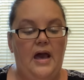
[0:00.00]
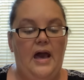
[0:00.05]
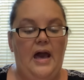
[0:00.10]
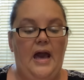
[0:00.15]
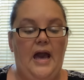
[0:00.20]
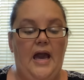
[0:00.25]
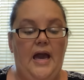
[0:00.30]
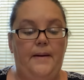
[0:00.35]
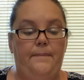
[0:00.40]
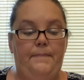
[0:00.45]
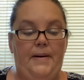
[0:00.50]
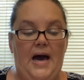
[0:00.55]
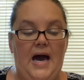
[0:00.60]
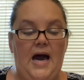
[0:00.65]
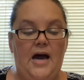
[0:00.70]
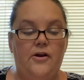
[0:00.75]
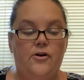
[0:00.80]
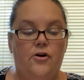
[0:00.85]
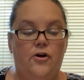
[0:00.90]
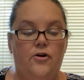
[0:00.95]
A
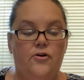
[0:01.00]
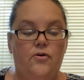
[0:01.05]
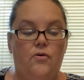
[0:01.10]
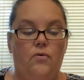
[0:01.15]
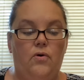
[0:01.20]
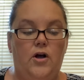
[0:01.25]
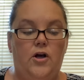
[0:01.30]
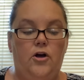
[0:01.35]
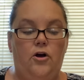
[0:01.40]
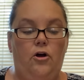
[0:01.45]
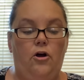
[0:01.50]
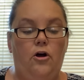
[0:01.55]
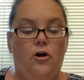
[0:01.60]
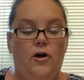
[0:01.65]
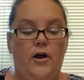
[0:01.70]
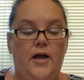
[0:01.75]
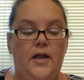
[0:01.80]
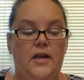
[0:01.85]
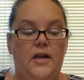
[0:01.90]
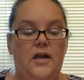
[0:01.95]
pattern or
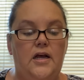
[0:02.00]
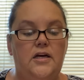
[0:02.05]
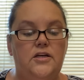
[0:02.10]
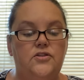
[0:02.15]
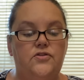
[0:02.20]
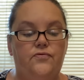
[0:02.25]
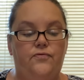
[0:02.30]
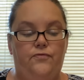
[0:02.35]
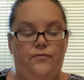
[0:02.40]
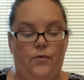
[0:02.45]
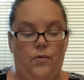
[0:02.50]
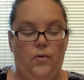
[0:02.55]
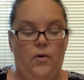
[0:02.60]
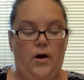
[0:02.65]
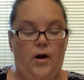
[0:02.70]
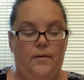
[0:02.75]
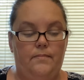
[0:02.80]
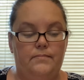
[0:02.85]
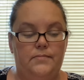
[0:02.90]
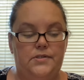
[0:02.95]
current is
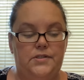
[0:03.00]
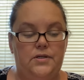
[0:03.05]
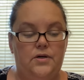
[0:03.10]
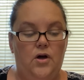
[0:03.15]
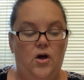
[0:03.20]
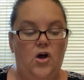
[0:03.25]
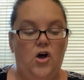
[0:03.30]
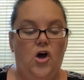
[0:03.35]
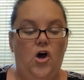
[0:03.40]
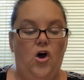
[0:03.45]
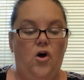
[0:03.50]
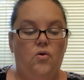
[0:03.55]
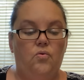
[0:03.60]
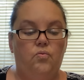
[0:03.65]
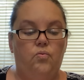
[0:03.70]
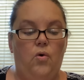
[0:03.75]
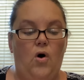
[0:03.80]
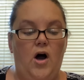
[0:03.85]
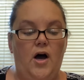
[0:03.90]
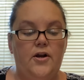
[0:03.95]
formed.
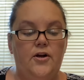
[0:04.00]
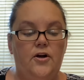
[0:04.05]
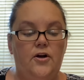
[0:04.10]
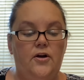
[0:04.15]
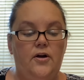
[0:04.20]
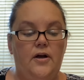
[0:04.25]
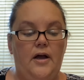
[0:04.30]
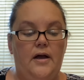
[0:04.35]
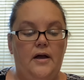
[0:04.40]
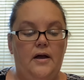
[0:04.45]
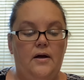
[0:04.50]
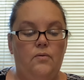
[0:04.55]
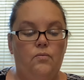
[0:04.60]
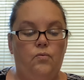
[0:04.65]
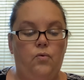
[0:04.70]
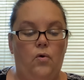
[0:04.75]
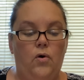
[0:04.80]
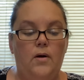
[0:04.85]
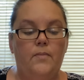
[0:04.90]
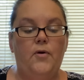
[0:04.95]
Warmer
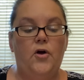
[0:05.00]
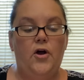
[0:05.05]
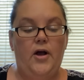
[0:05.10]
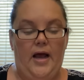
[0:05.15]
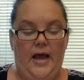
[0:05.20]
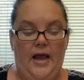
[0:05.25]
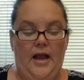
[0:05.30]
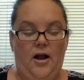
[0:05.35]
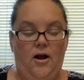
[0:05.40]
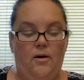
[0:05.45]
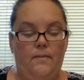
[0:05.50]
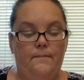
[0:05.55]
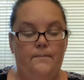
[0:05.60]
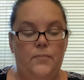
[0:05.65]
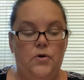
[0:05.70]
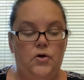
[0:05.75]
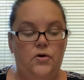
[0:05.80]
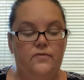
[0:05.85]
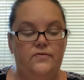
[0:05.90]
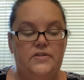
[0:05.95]
air
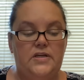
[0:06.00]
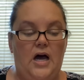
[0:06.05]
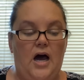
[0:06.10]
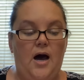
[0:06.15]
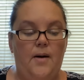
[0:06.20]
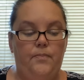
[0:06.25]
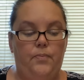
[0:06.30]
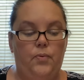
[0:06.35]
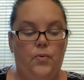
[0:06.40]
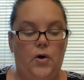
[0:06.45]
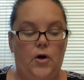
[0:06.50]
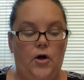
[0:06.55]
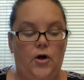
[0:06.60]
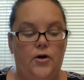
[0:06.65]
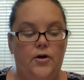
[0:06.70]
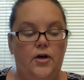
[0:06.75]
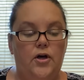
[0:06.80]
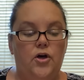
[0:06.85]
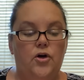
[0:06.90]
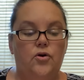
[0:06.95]
moves
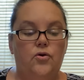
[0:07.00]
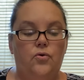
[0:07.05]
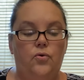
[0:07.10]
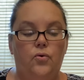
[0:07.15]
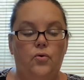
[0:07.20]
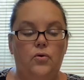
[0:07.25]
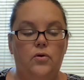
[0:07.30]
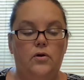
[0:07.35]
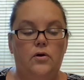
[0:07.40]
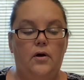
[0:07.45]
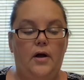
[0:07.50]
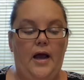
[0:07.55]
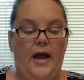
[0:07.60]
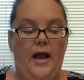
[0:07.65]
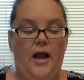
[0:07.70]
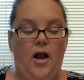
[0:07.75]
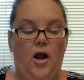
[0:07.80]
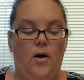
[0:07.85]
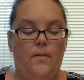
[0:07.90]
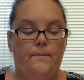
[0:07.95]
upward, cooler
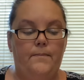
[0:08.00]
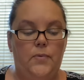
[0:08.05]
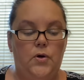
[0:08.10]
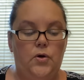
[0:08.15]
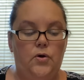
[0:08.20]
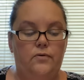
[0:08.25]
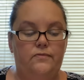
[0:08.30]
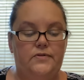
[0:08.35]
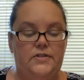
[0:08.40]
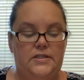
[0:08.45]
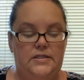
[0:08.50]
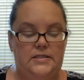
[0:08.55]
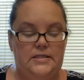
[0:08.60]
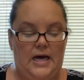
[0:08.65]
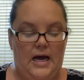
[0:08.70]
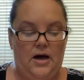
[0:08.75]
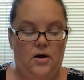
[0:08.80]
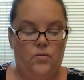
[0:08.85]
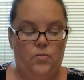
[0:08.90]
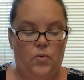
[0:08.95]
air moves
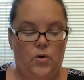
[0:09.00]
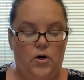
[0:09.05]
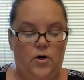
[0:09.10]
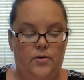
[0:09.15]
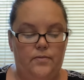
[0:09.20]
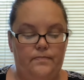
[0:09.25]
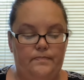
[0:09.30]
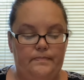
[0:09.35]
downward.